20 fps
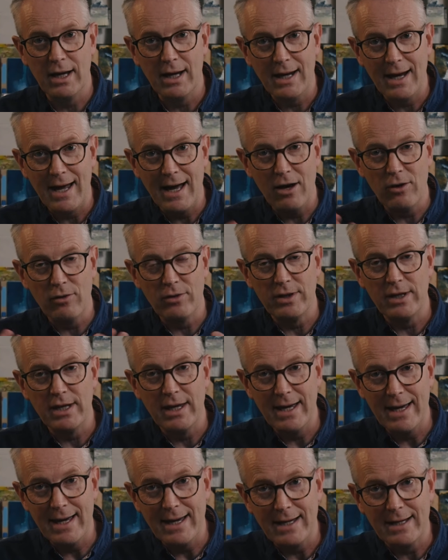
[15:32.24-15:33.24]
allow
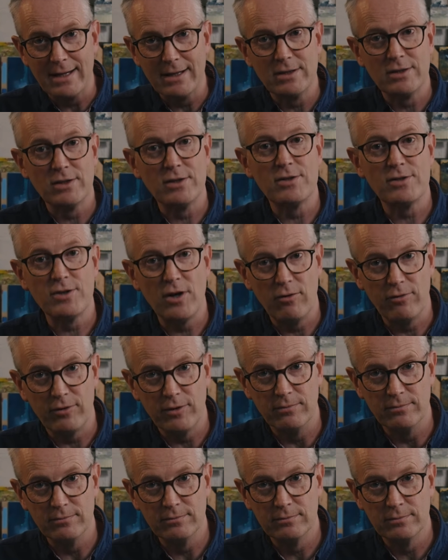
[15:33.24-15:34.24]
the ink to
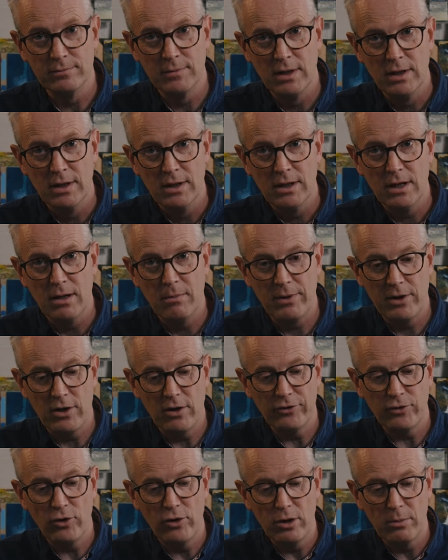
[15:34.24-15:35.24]
soften. And
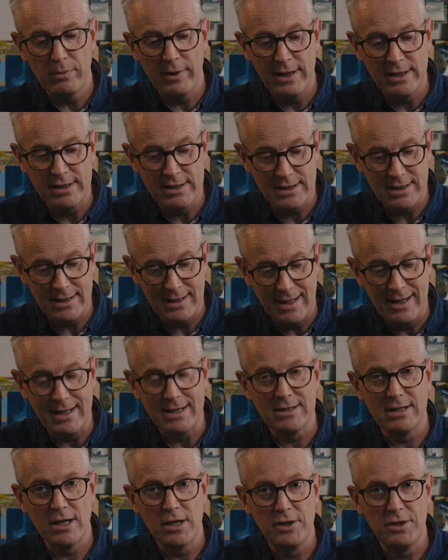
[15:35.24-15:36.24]
because oil-based
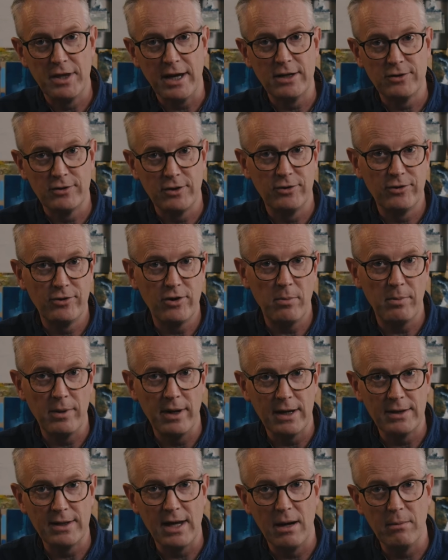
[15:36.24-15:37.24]
inks are
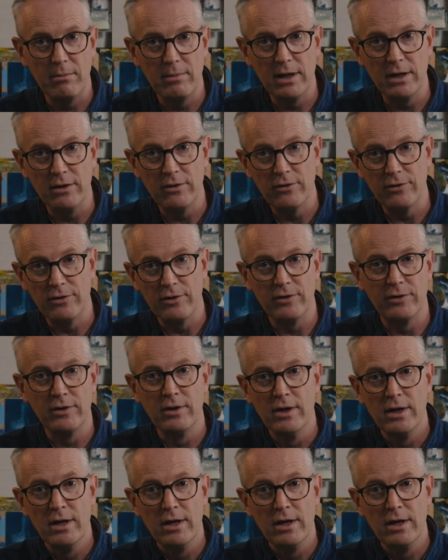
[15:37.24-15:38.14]
thixotropic, that means that